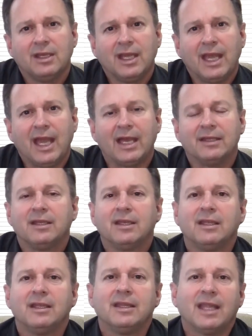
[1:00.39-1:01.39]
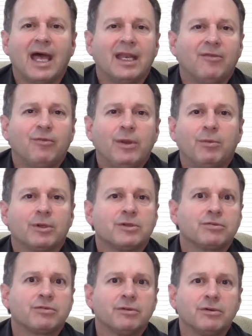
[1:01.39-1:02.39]
and that if we were
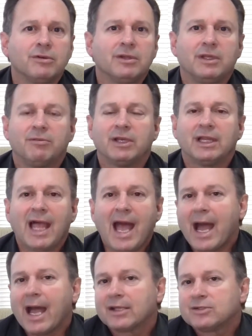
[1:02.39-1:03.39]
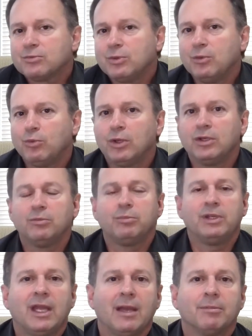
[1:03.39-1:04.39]
truly relaxed, we wouldn't
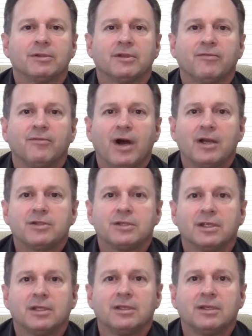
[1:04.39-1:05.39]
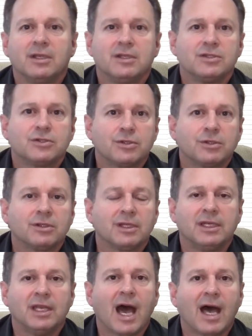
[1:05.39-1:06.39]
able to function,
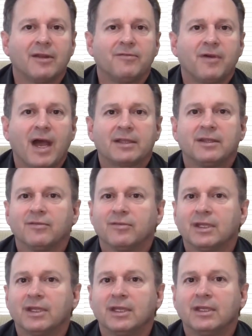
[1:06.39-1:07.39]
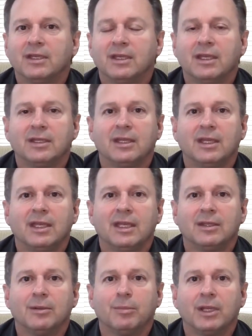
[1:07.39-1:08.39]
certainly not effectively in
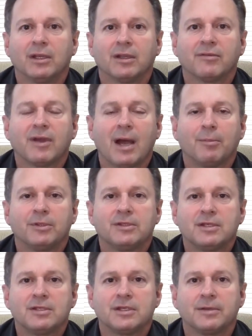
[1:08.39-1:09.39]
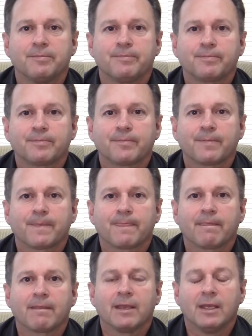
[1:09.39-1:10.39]
the middle of competition.
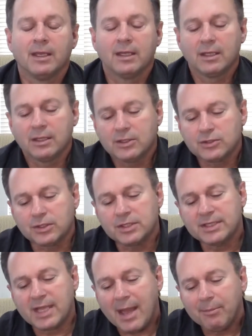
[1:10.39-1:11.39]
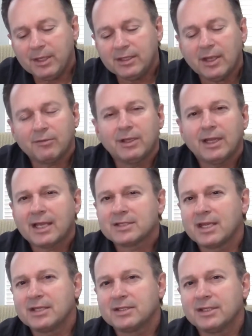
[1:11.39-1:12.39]
So does that mean that
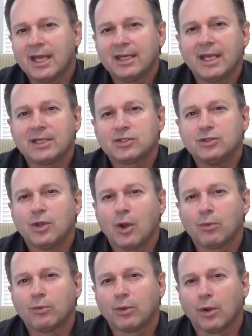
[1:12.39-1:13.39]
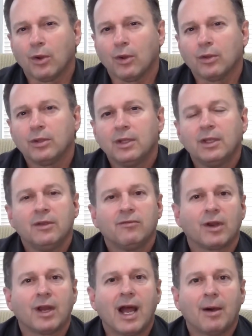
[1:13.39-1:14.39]
relaxation then has no role
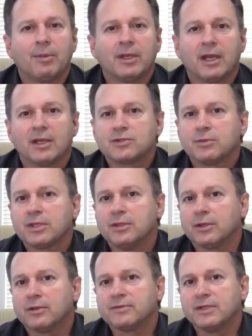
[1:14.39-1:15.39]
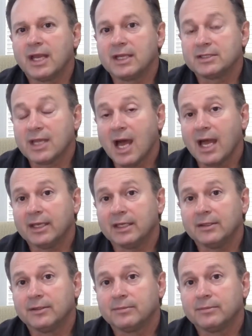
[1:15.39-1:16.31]
for helping us with nerves and anxiety?